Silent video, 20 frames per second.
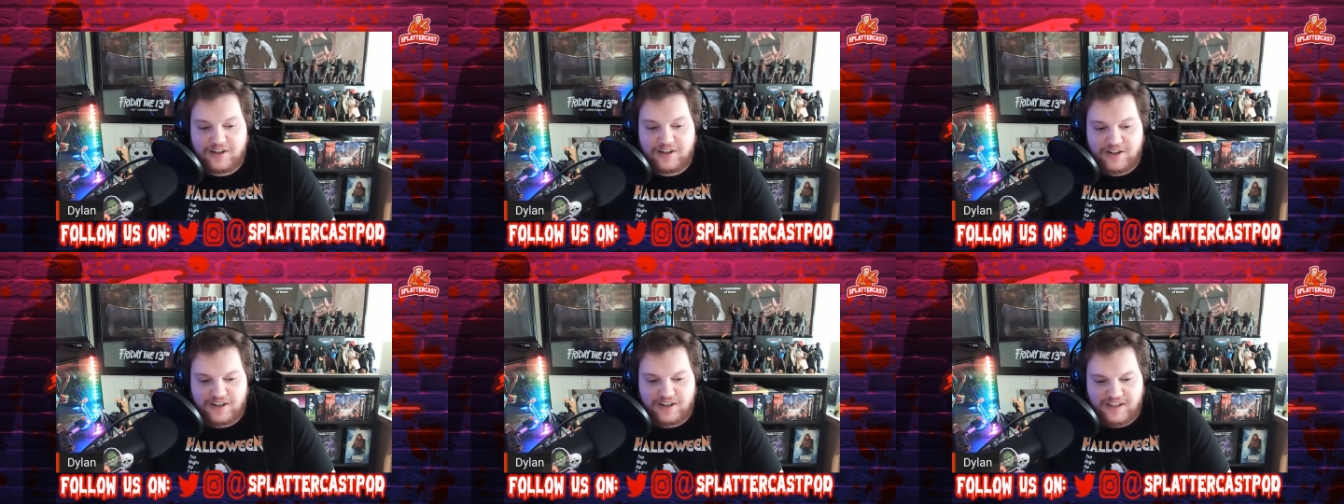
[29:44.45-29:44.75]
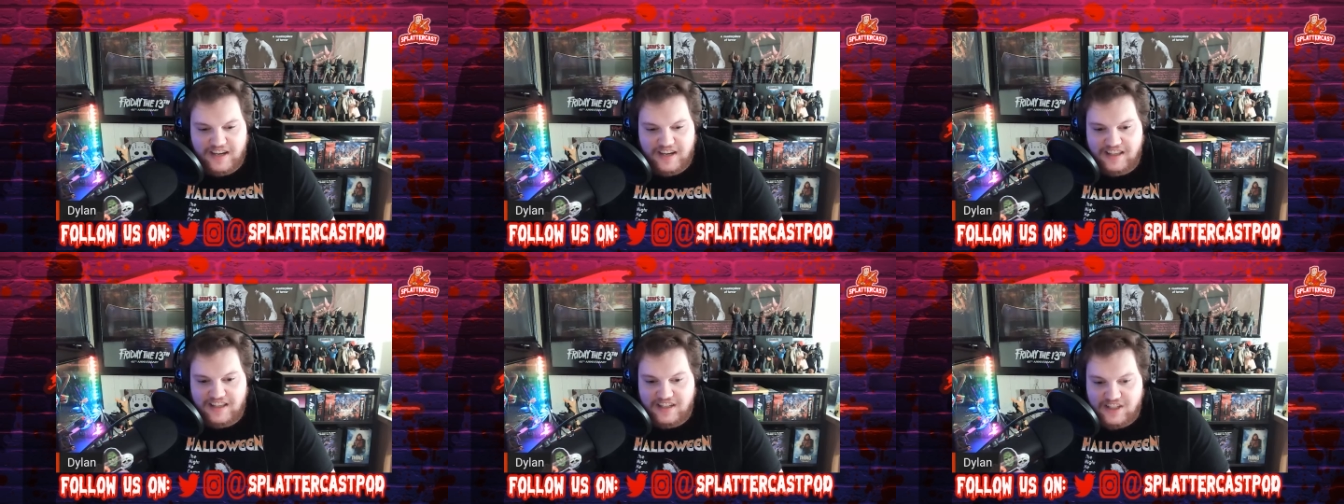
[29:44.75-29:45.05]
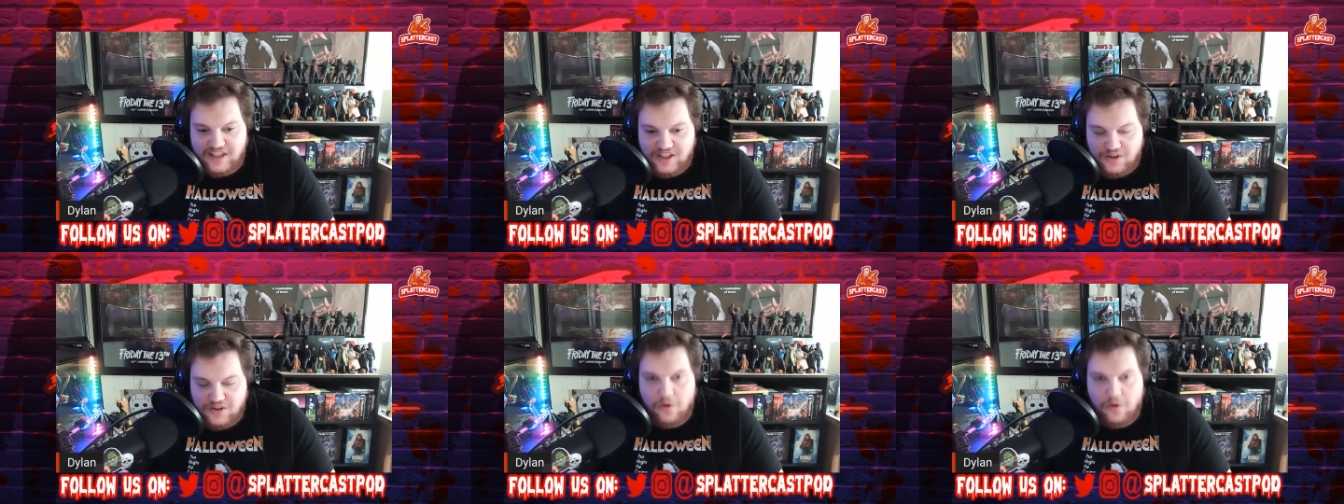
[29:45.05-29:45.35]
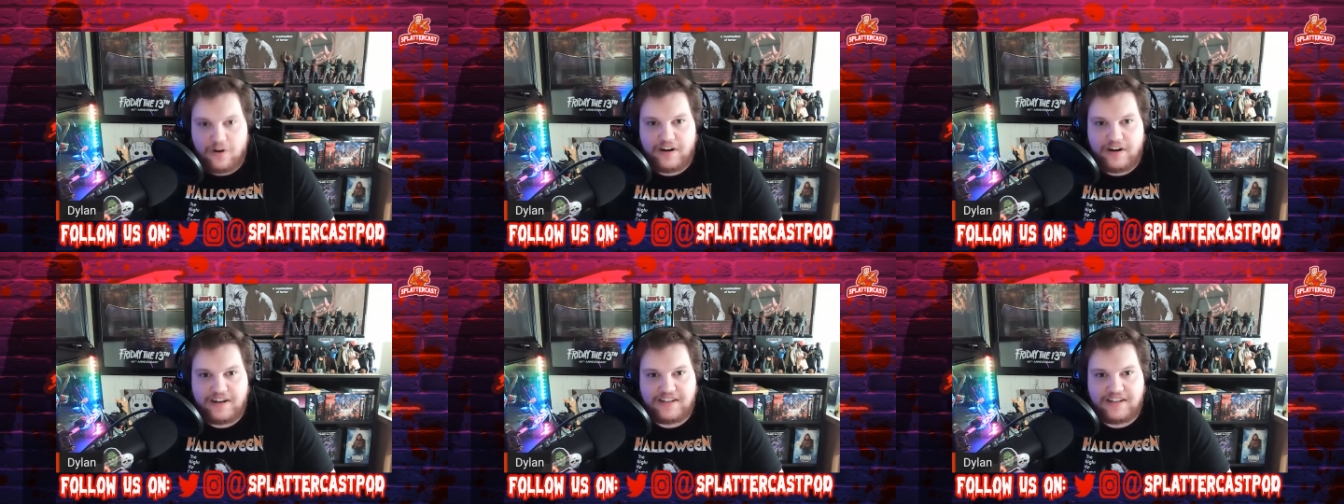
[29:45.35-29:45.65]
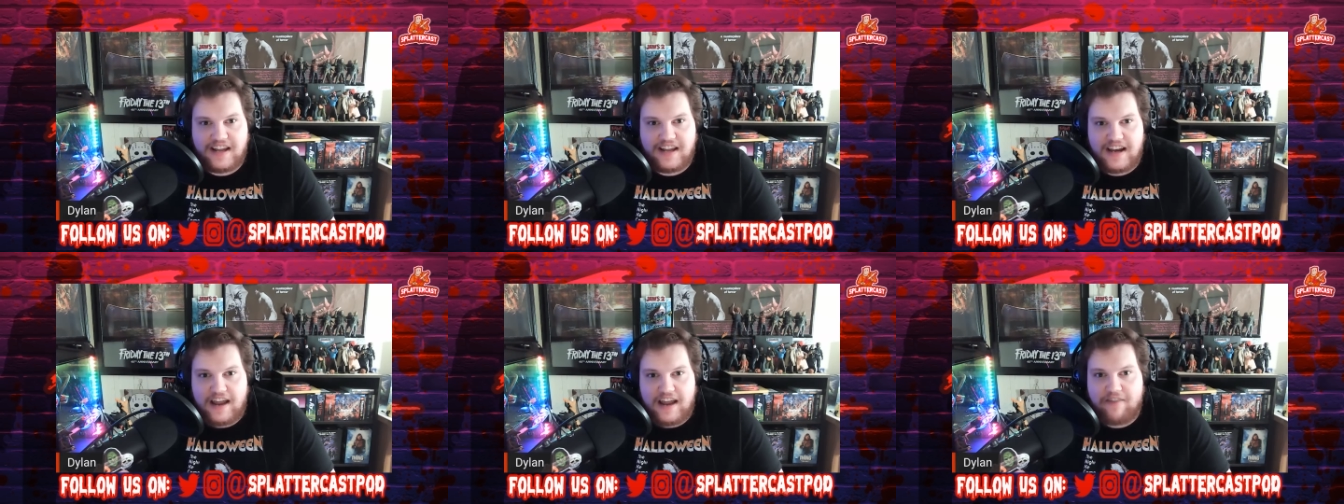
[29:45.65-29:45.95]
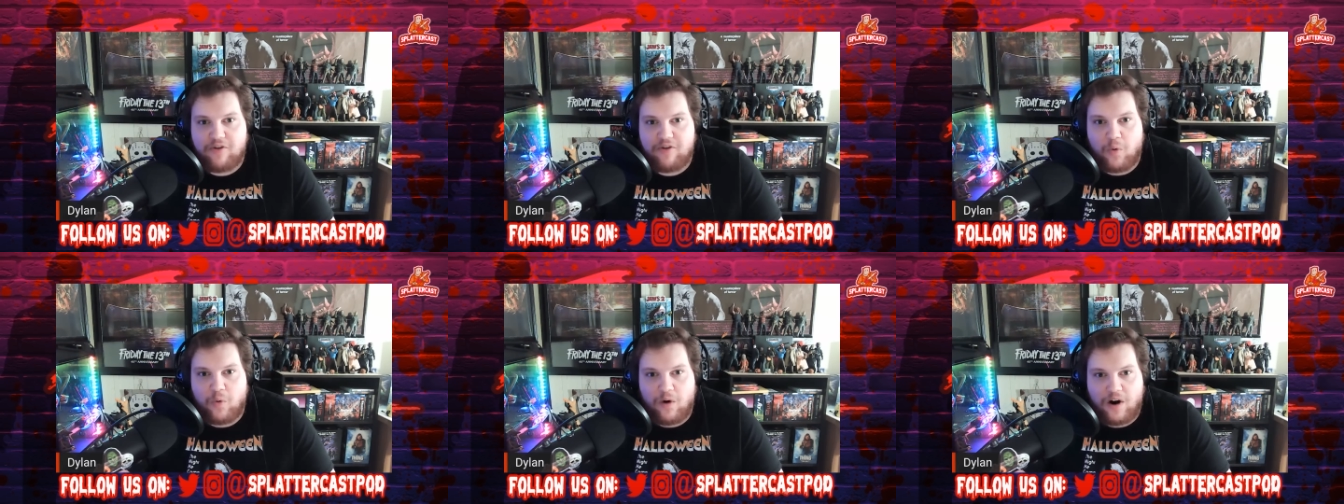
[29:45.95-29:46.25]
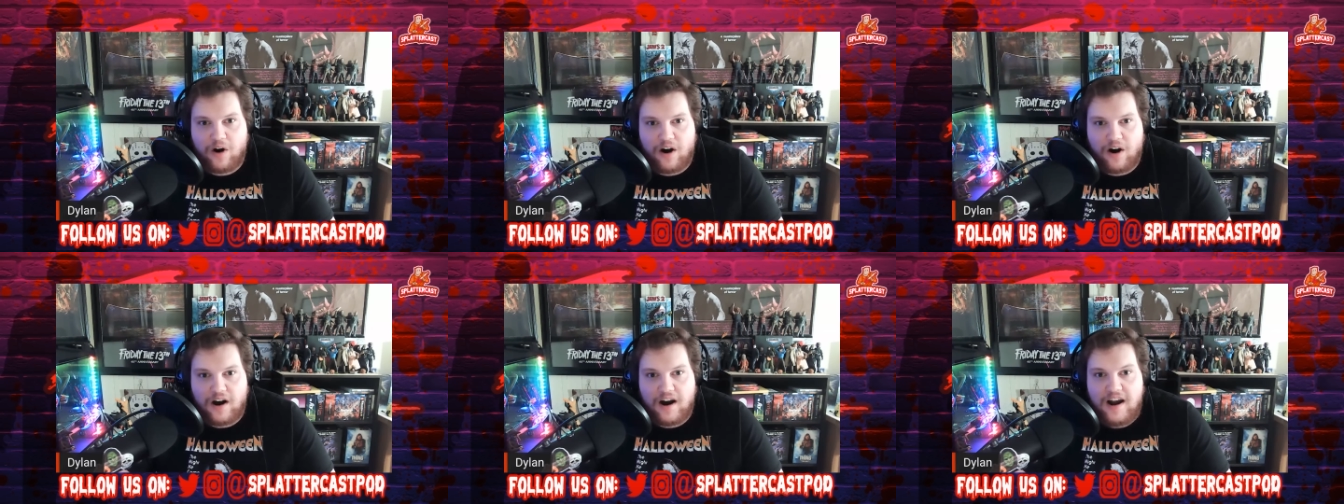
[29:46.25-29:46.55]
as just like these stories that never
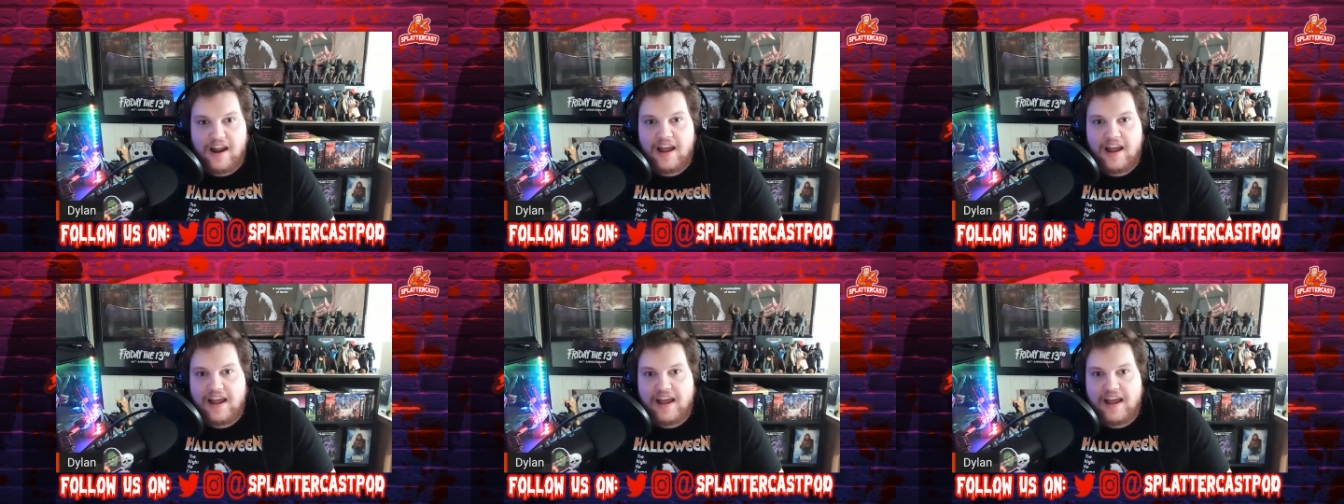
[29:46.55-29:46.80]
were.